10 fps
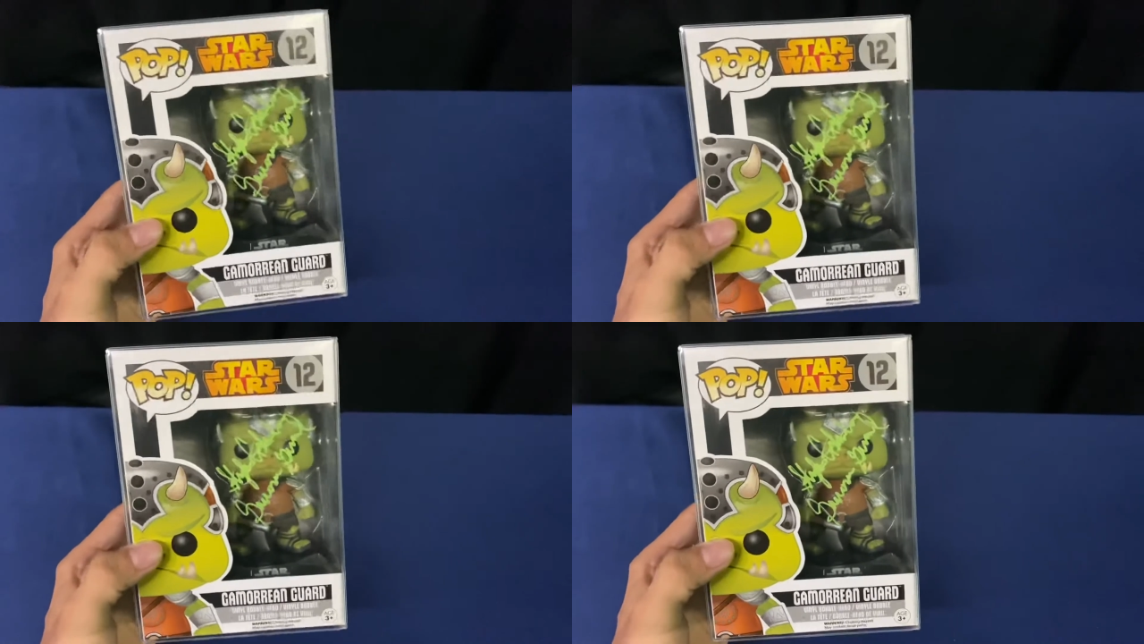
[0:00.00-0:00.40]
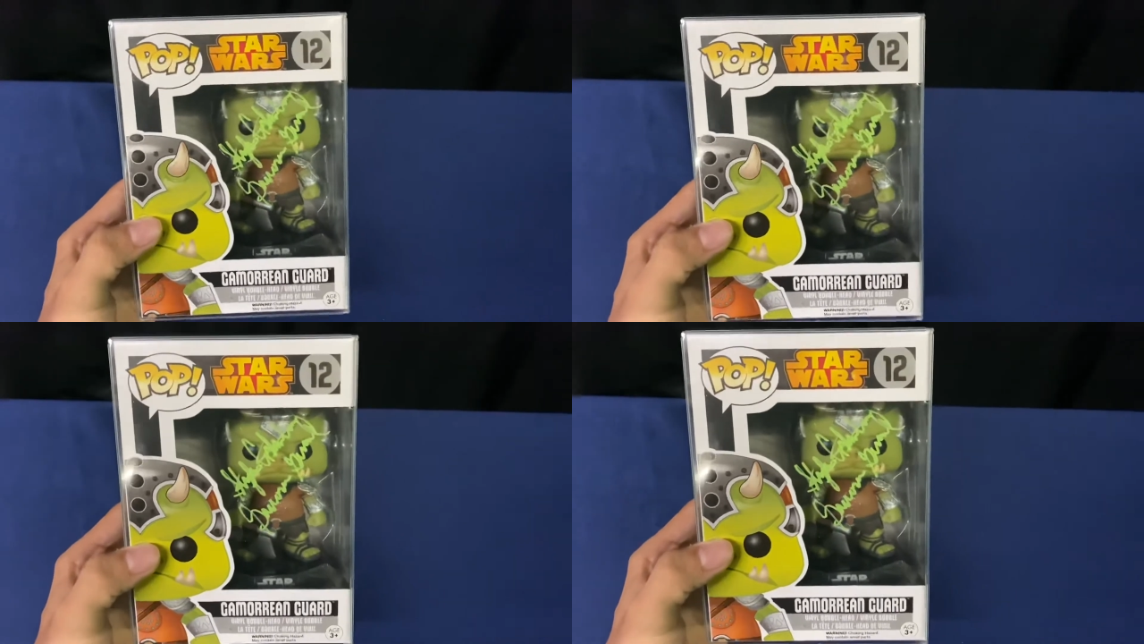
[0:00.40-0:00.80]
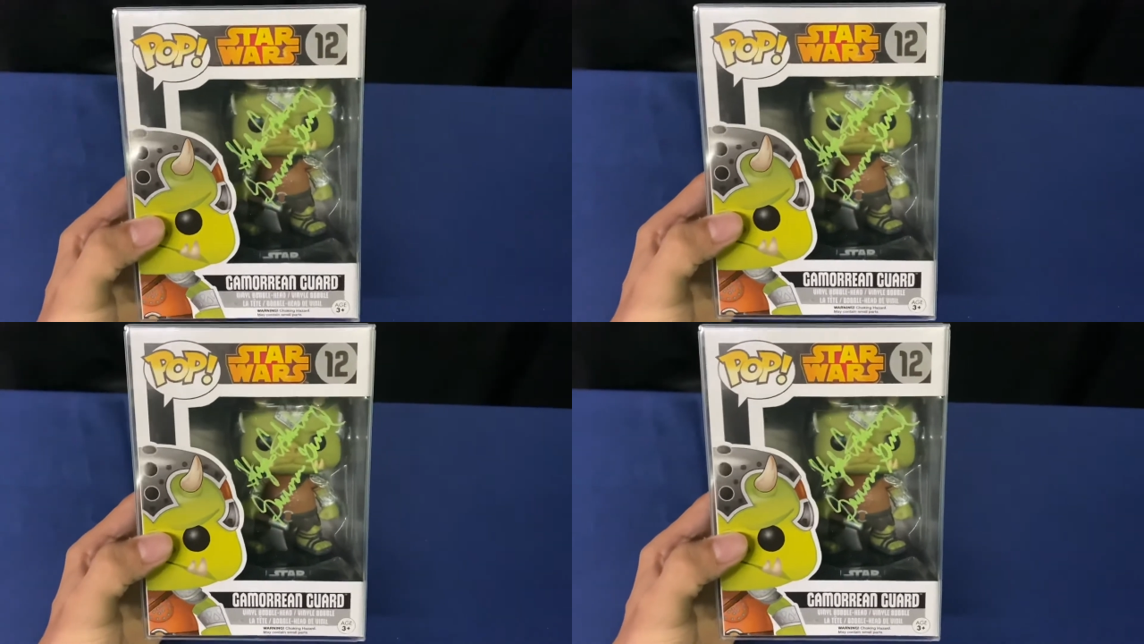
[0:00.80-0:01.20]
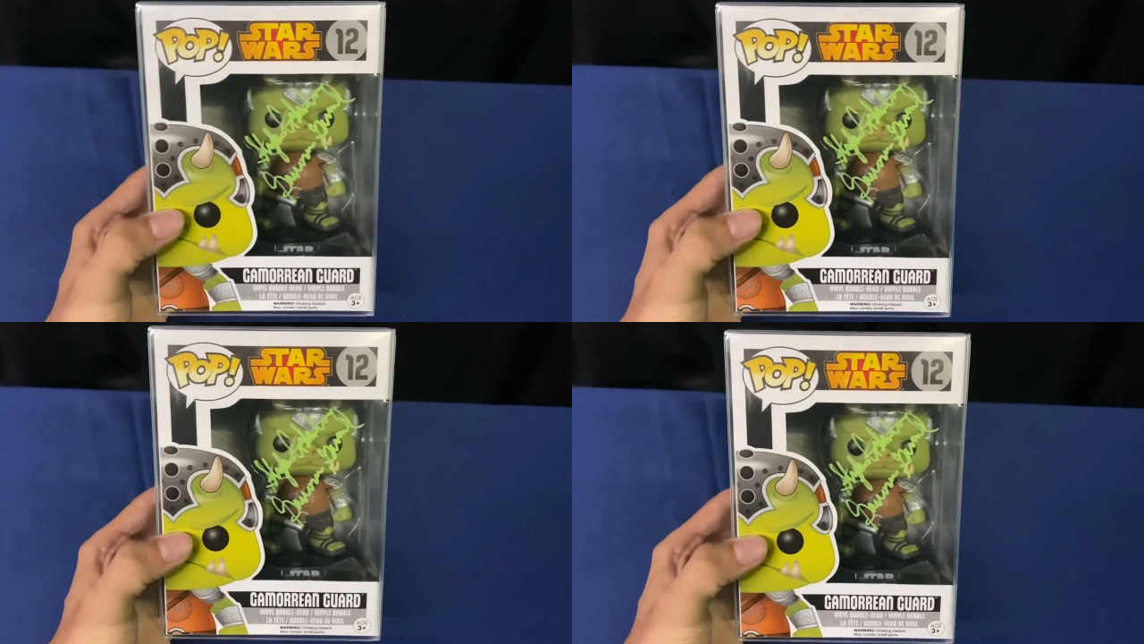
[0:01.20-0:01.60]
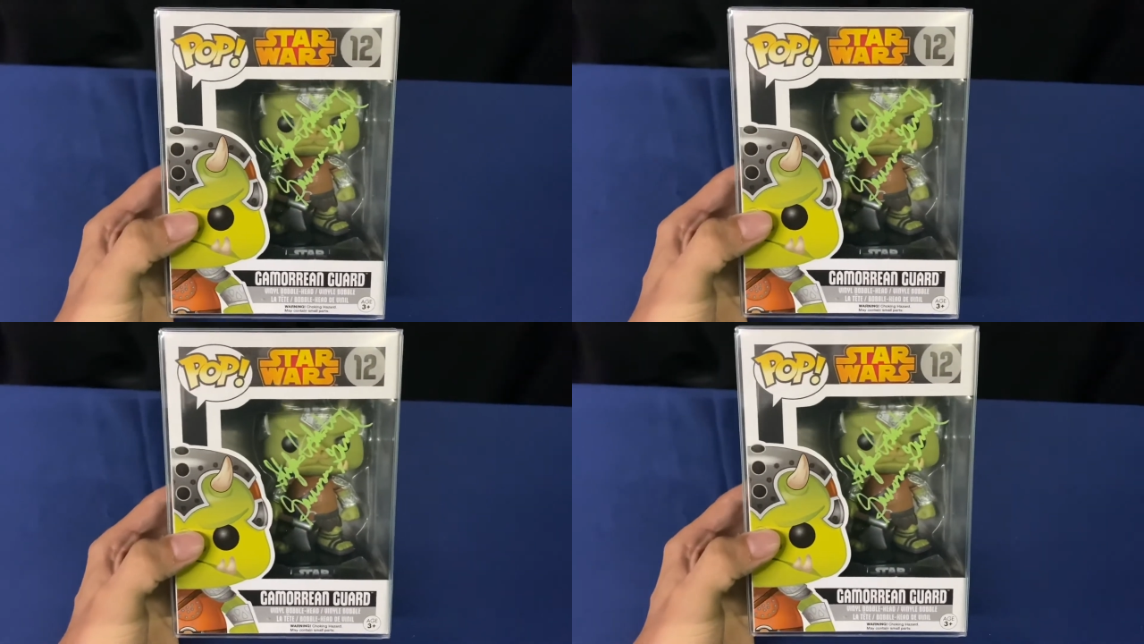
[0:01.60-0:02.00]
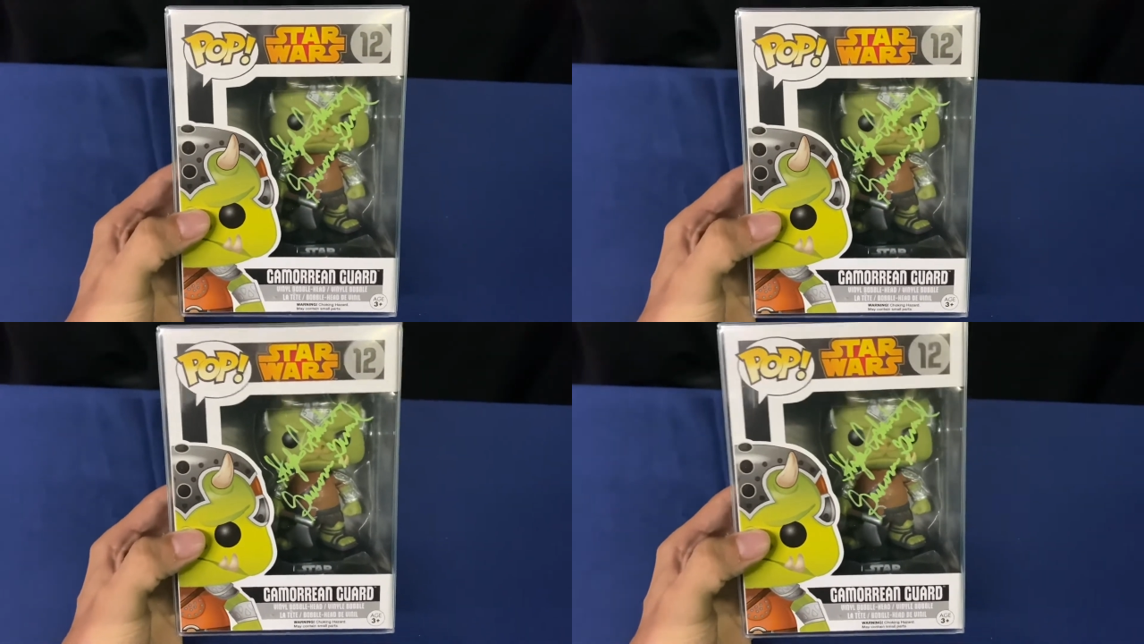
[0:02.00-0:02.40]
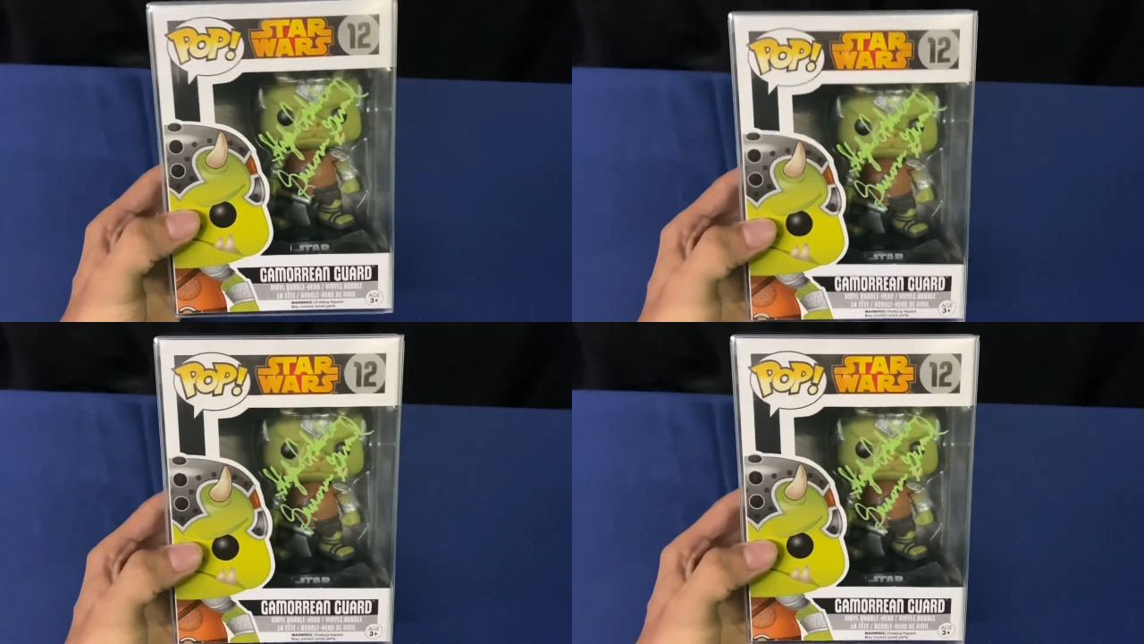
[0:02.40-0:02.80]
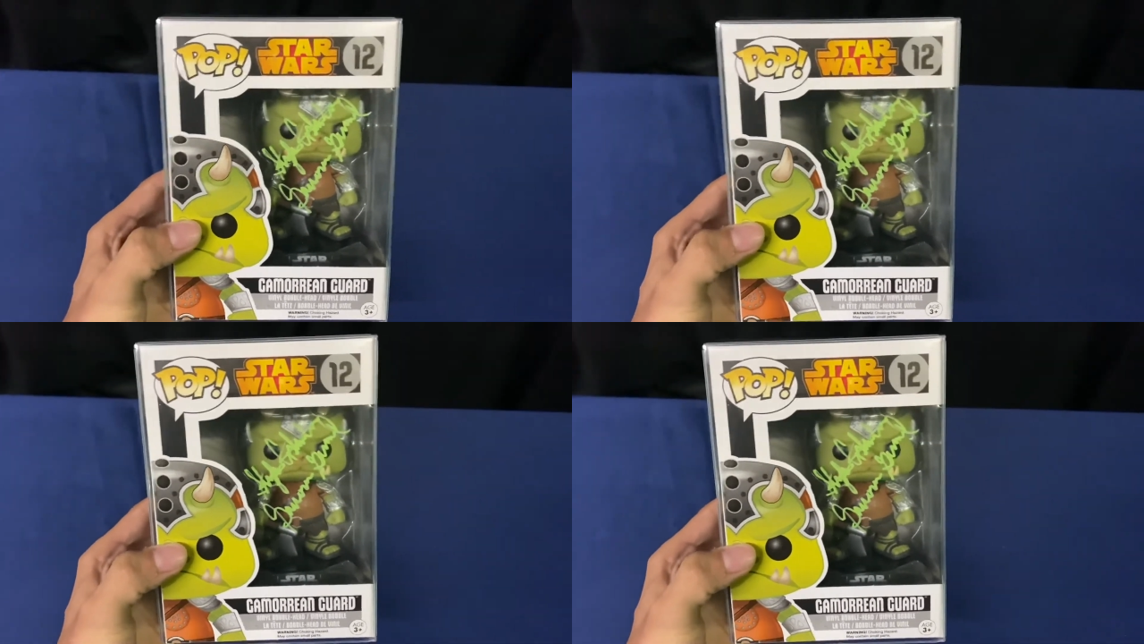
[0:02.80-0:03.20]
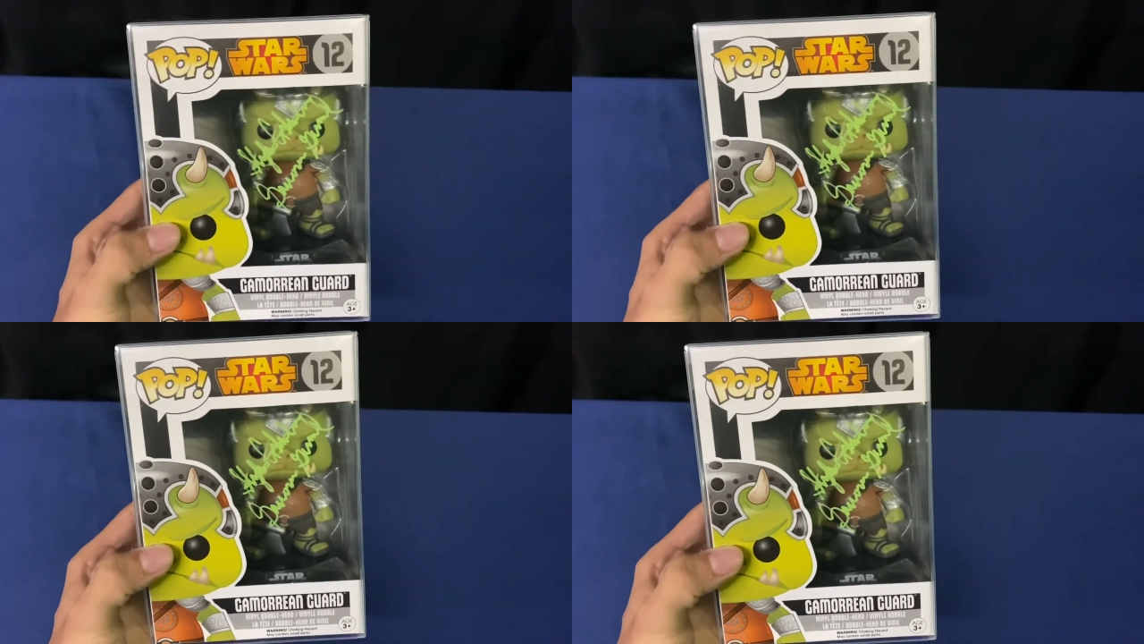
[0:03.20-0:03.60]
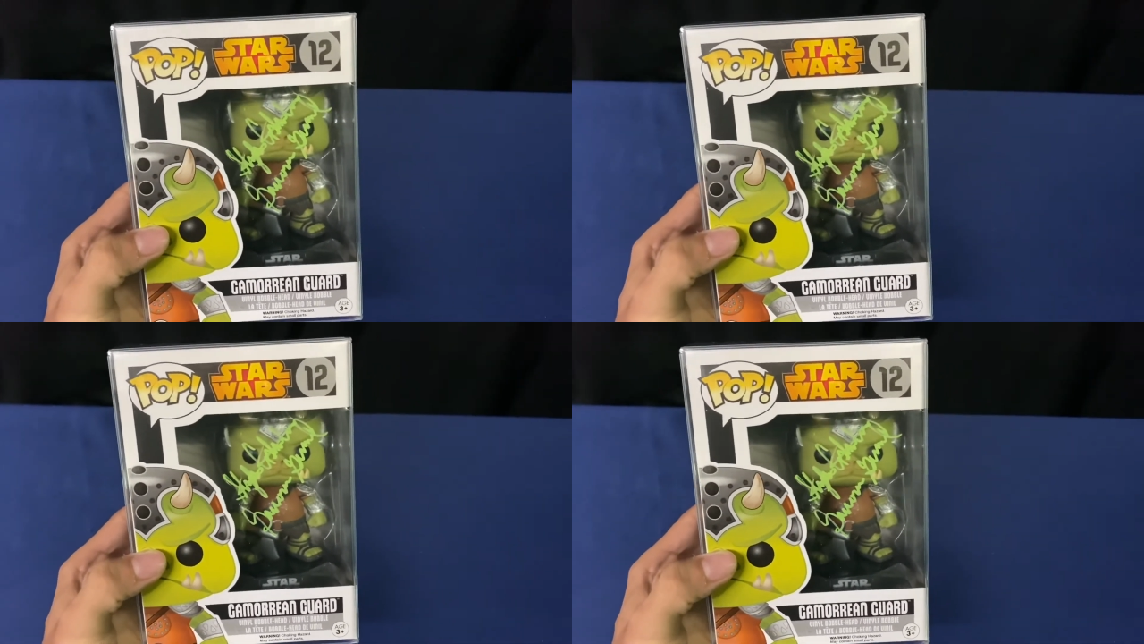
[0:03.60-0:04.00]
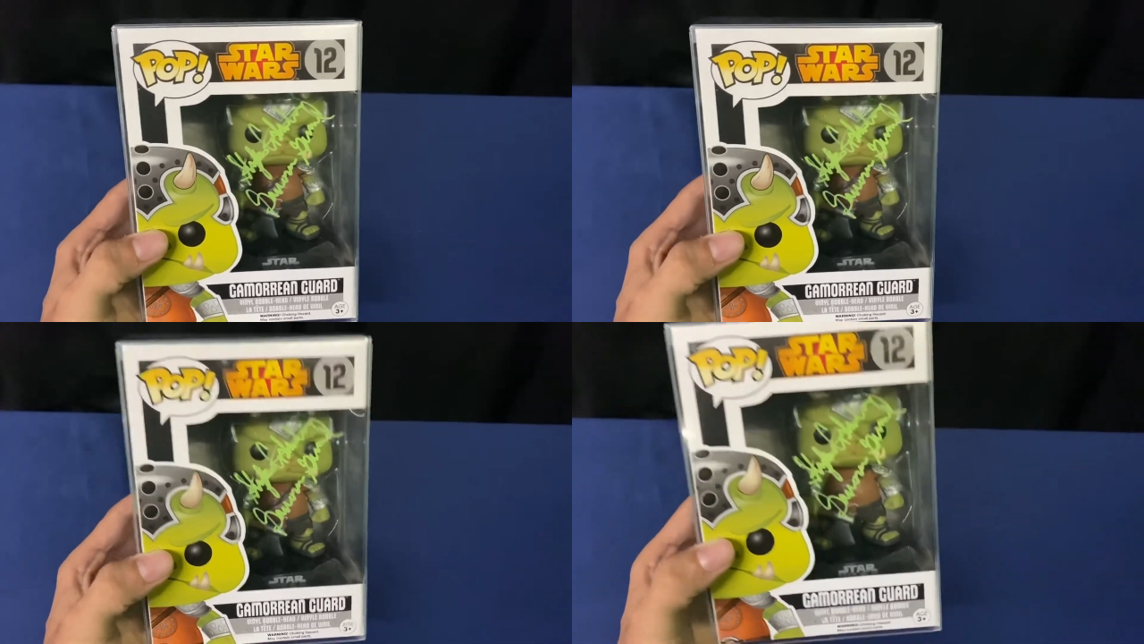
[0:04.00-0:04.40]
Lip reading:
No face is visible, so there are no lips to read.